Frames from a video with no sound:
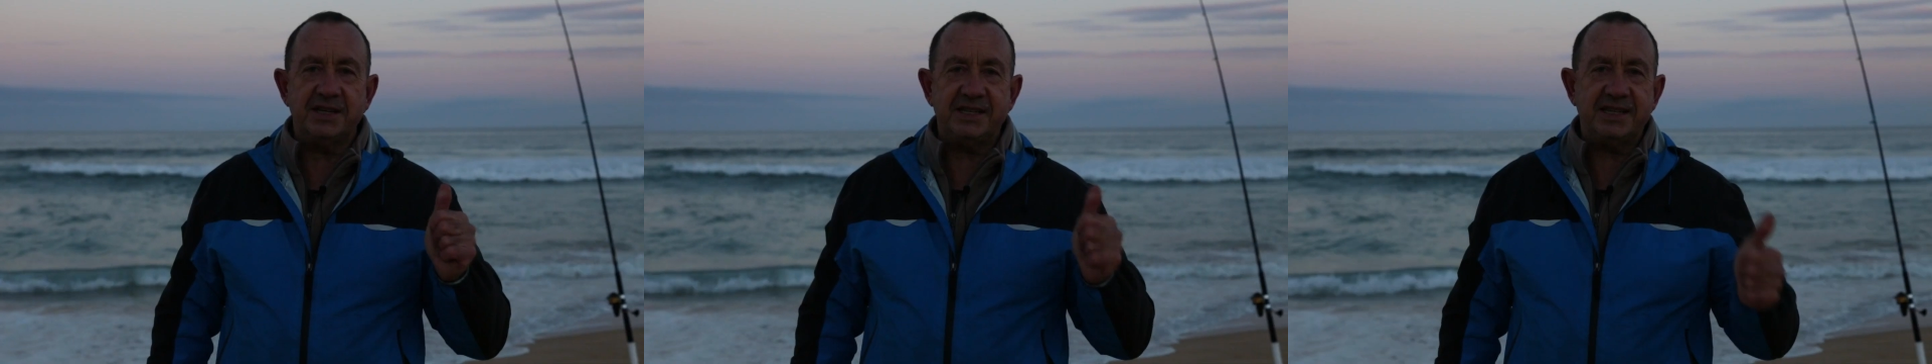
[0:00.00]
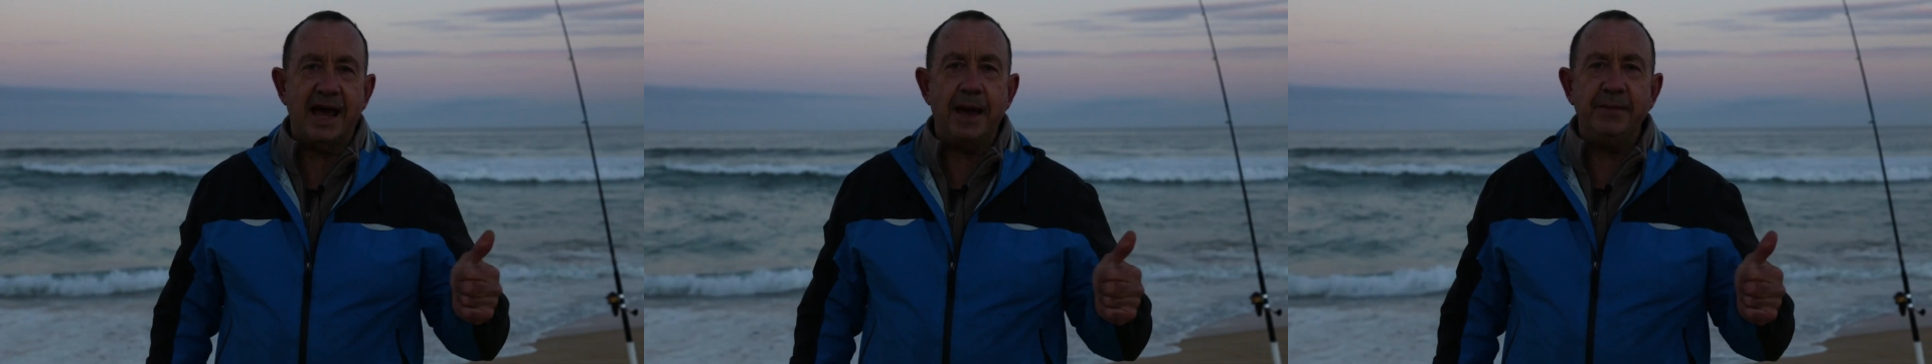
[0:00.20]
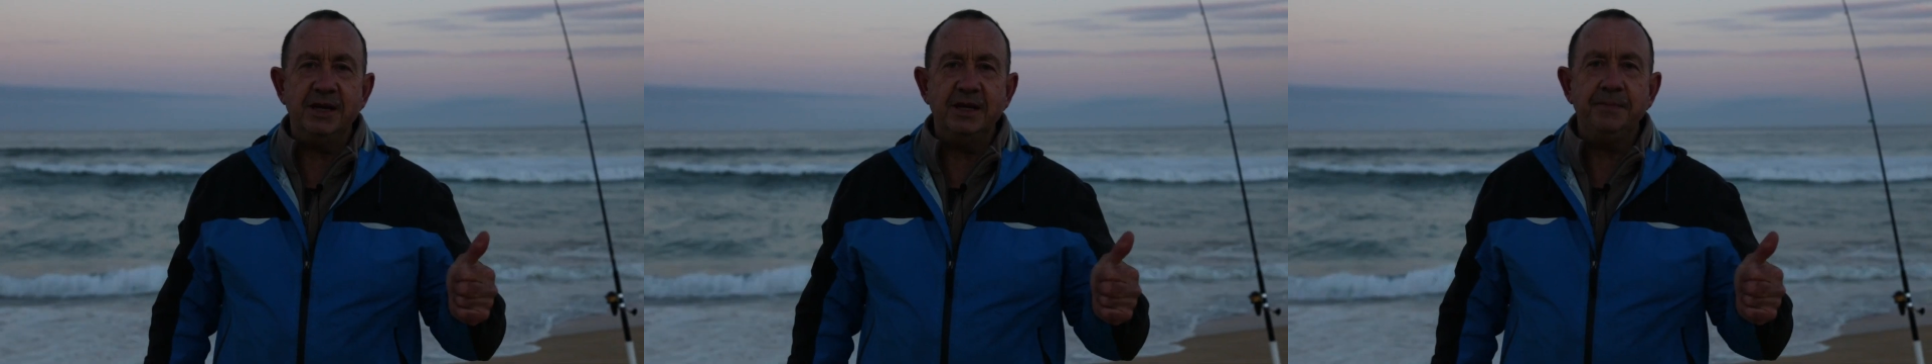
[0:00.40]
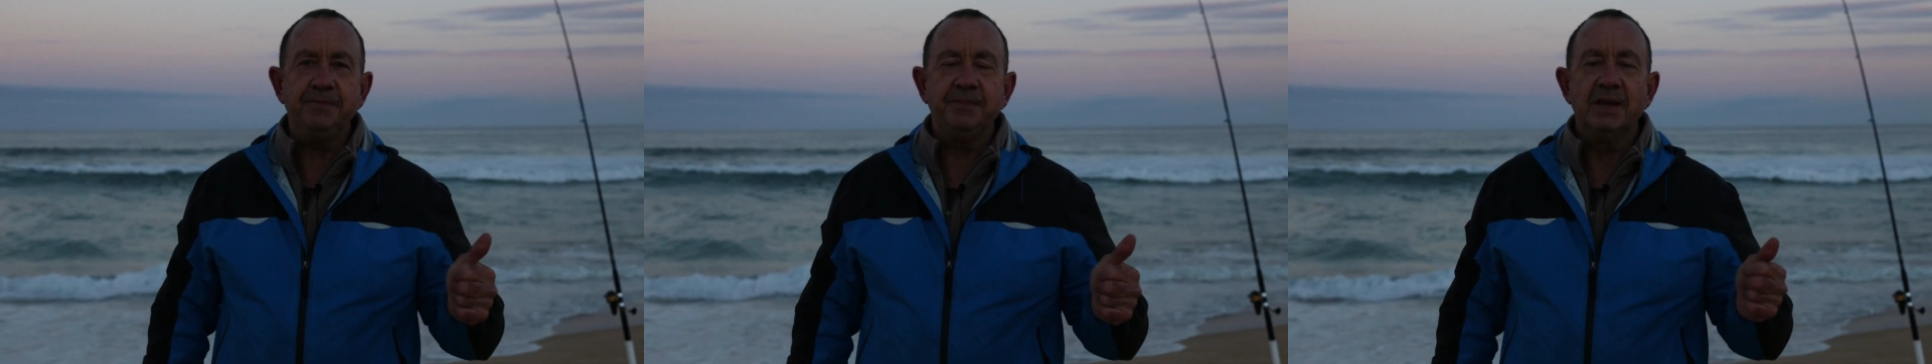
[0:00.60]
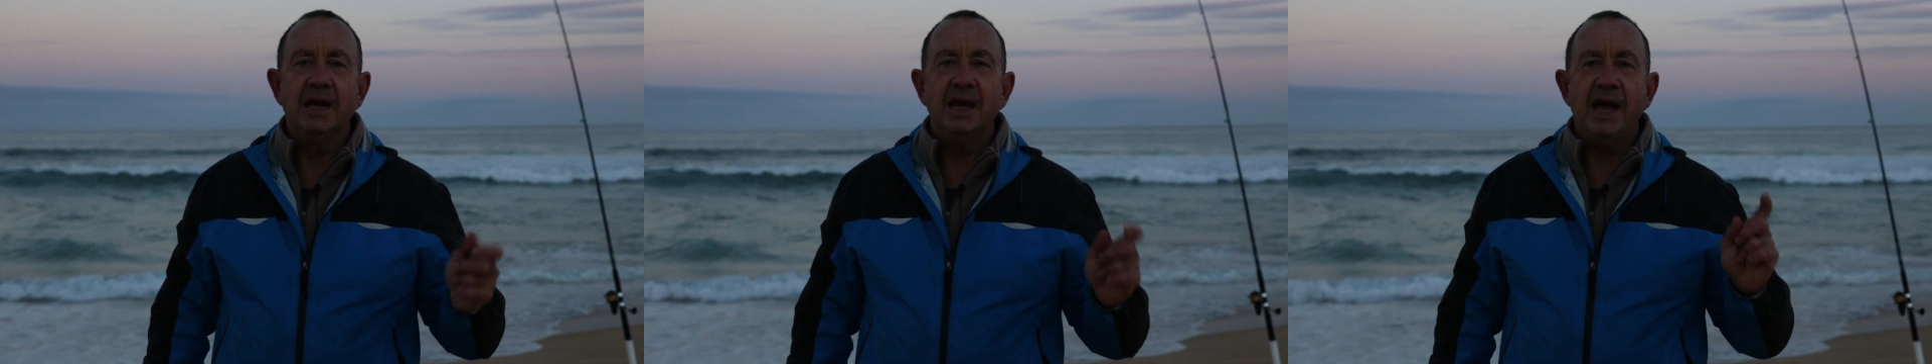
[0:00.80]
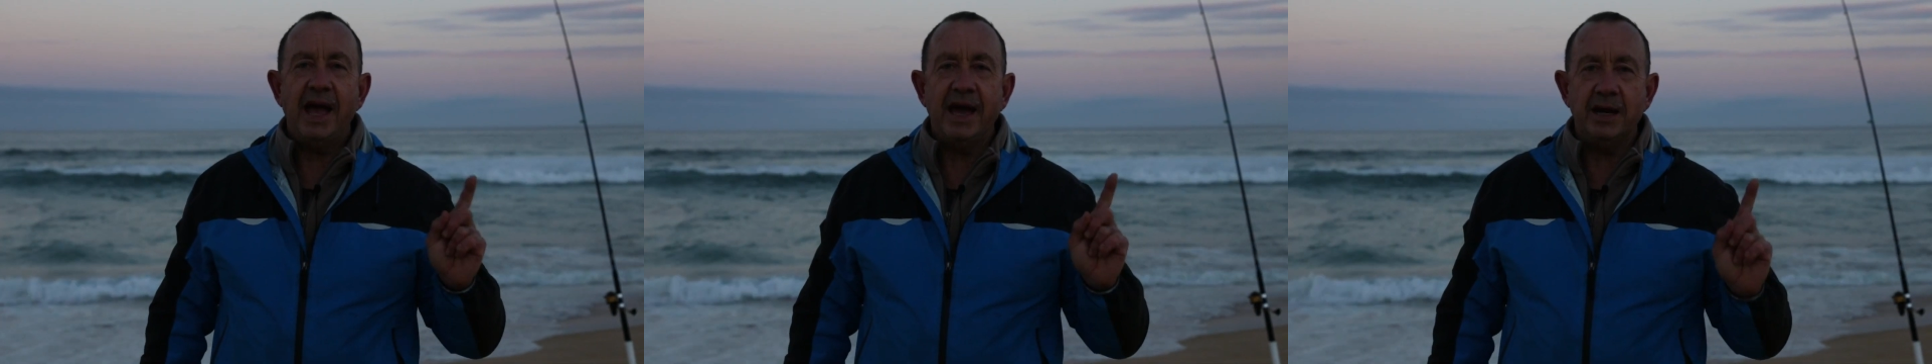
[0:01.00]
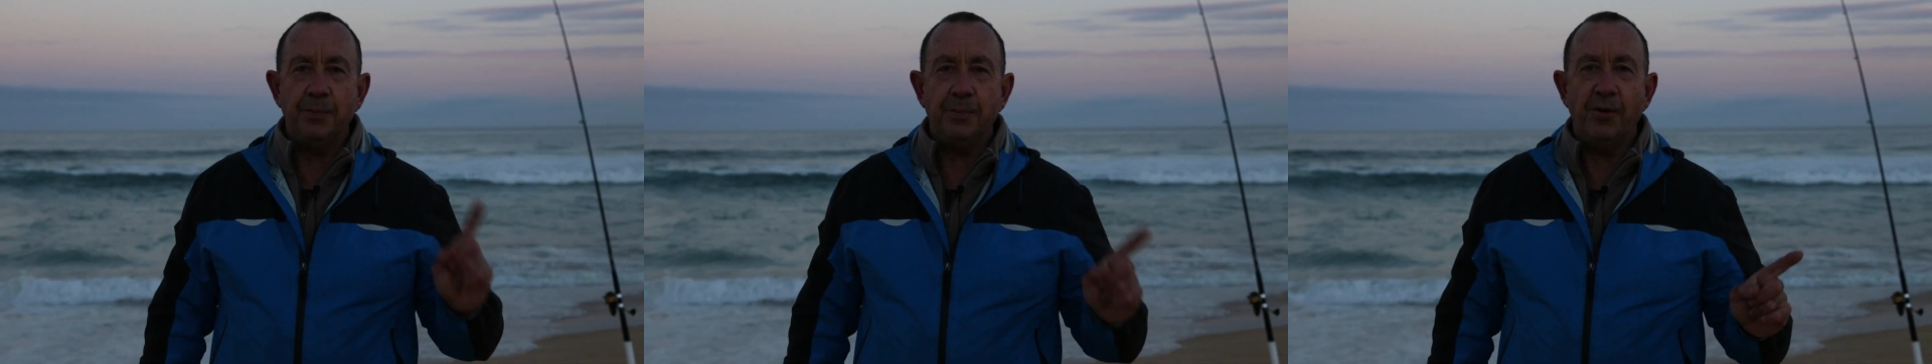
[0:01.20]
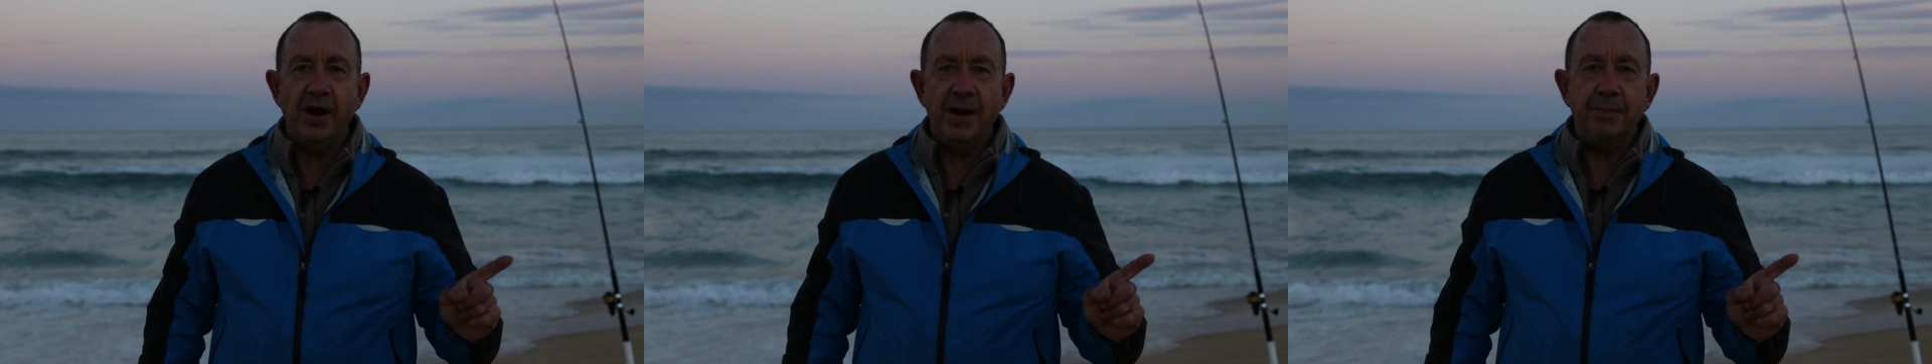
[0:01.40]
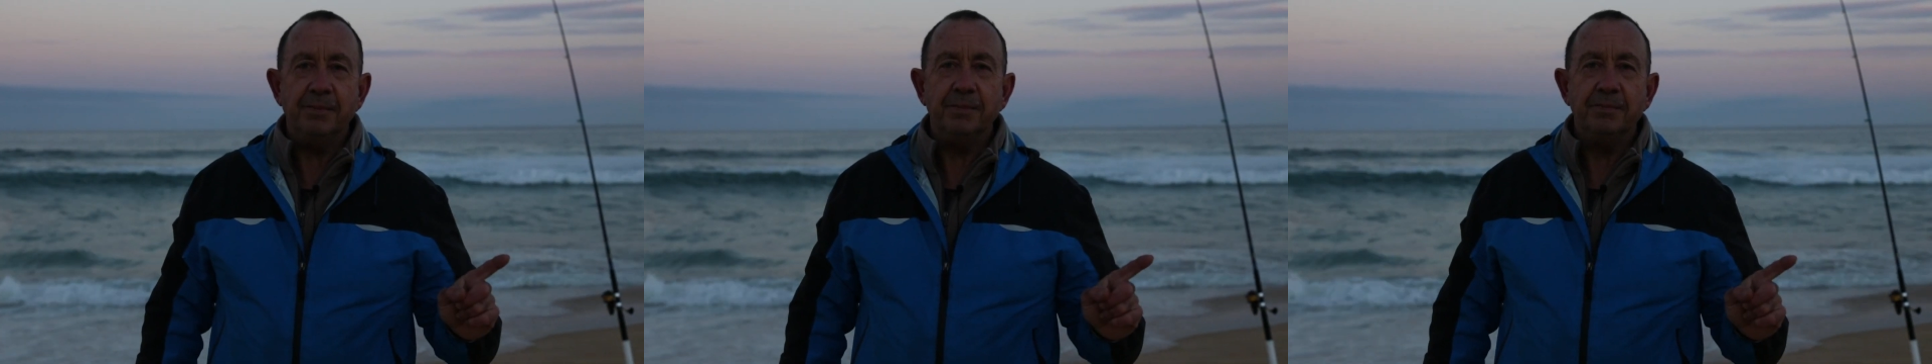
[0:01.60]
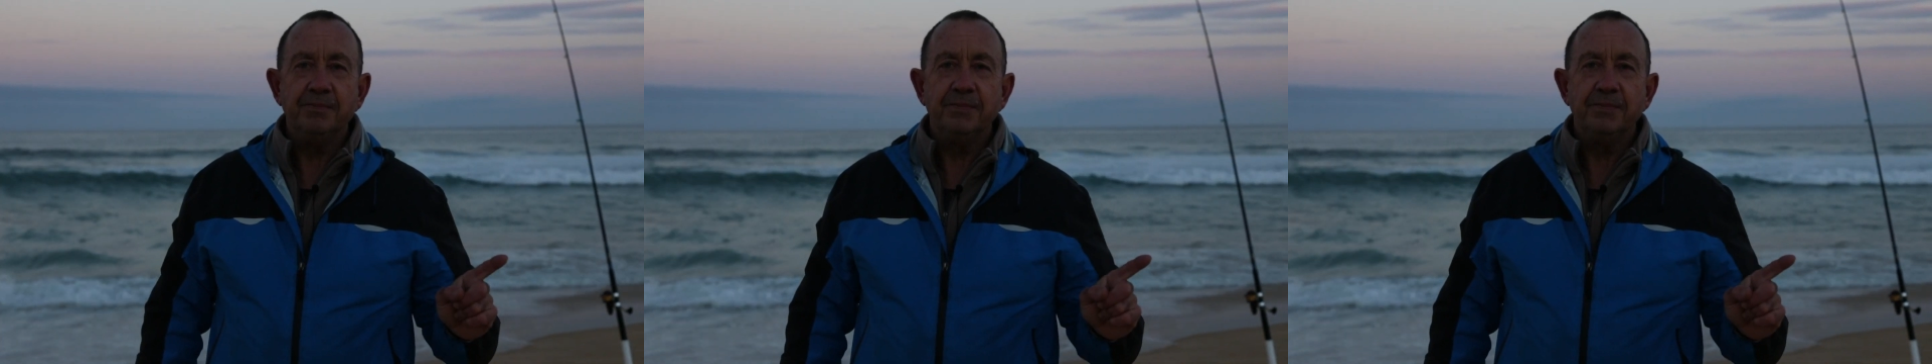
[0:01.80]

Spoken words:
a salmon and a brim.